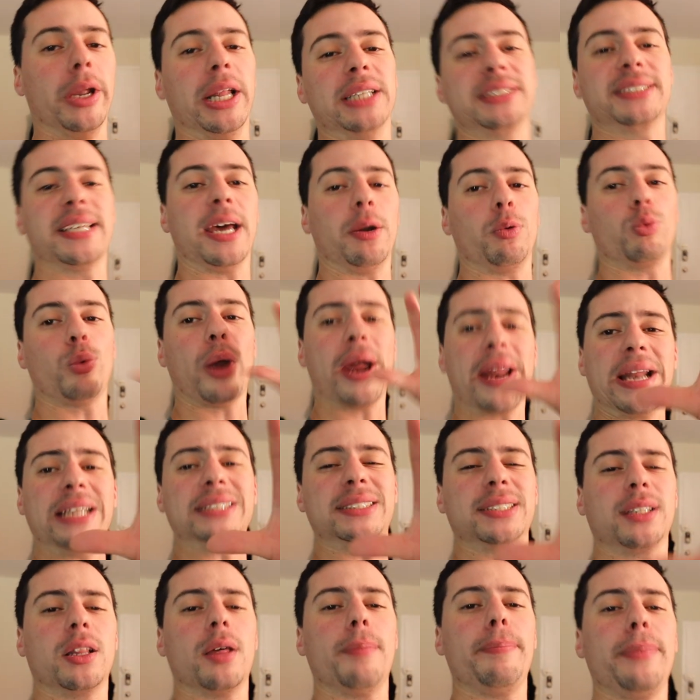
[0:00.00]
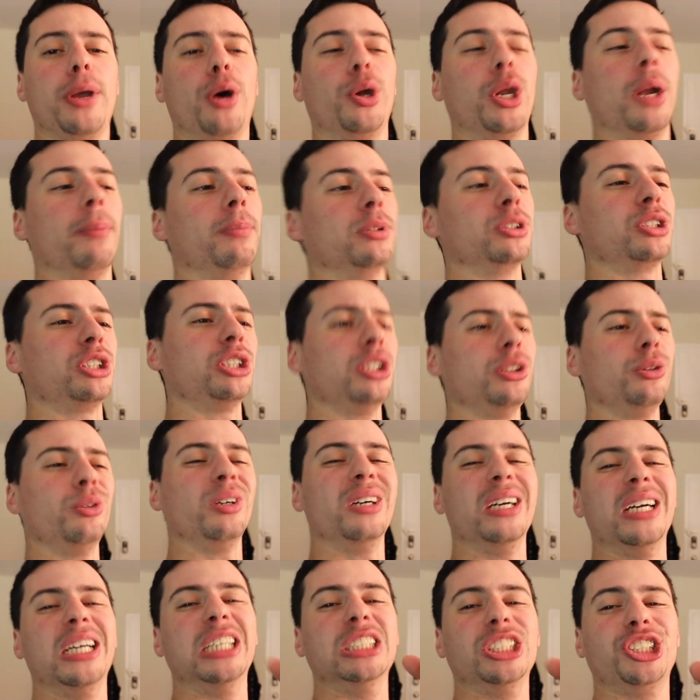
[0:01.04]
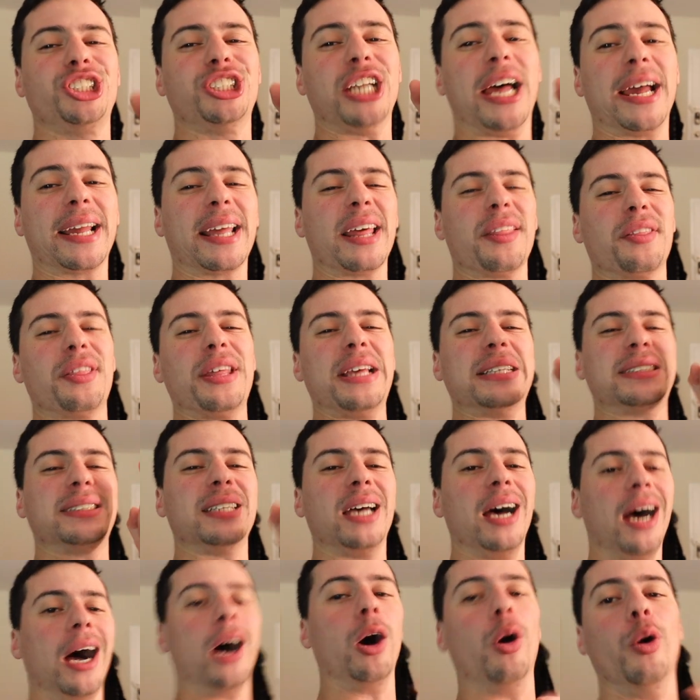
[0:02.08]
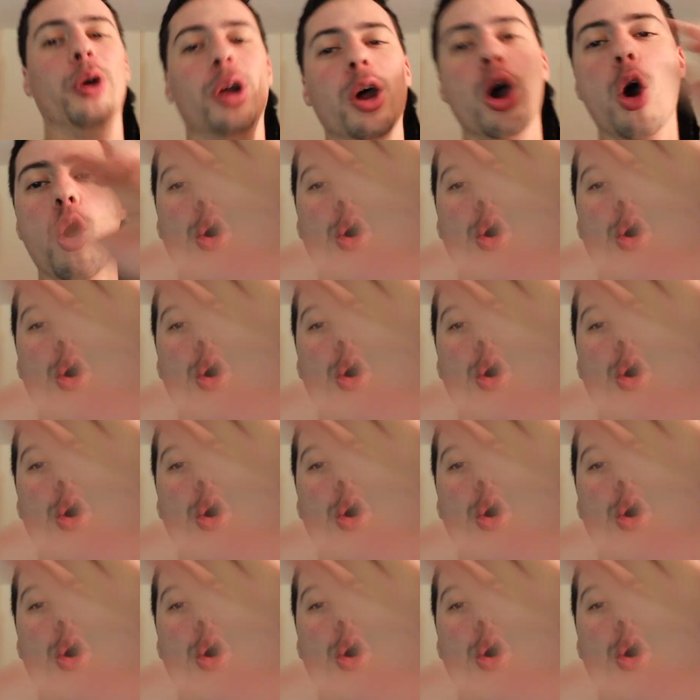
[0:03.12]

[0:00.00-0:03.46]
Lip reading: Let's get right into the meal number 2. Check this out.